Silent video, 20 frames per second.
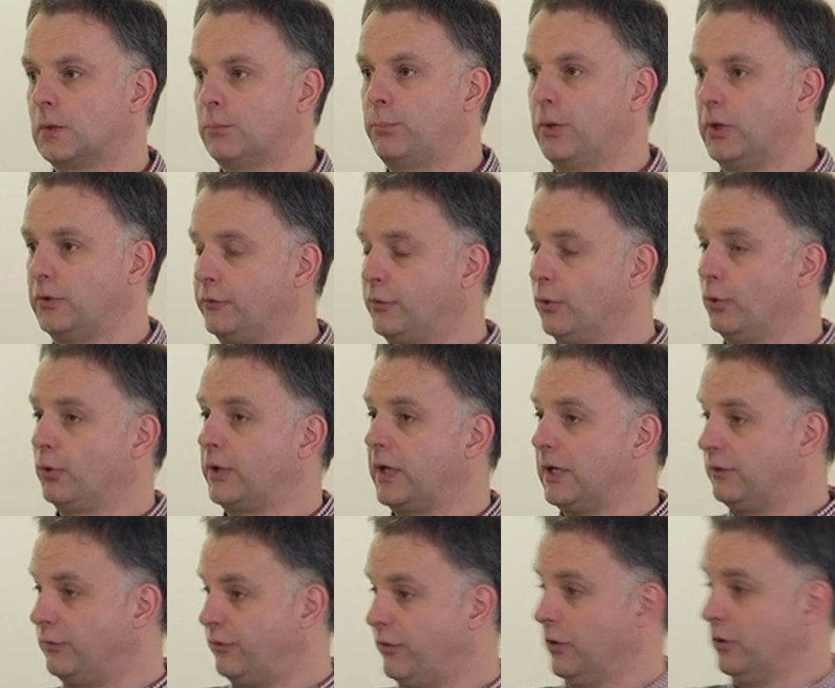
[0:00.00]
by
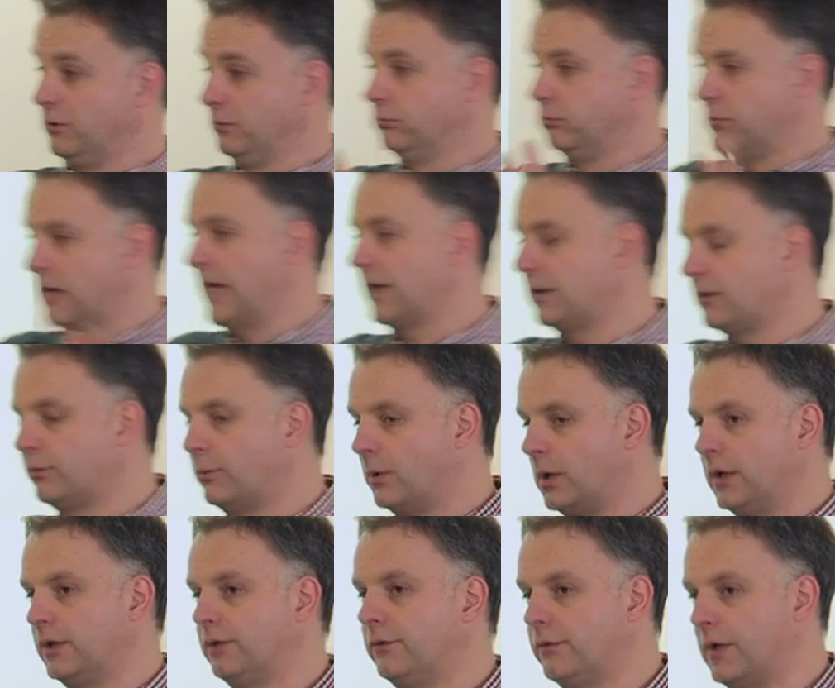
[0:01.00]
talking to X,
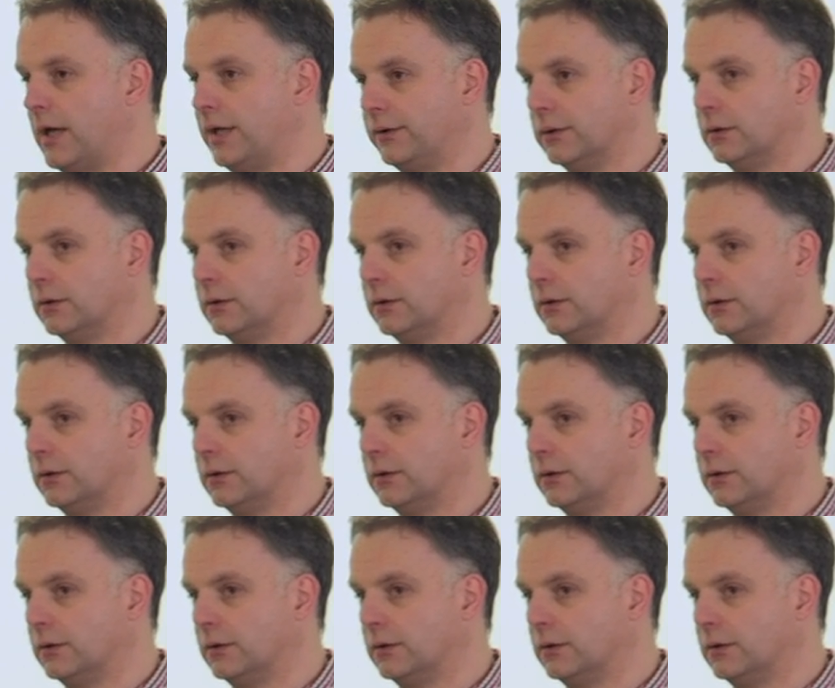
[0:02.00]
Y, and Z.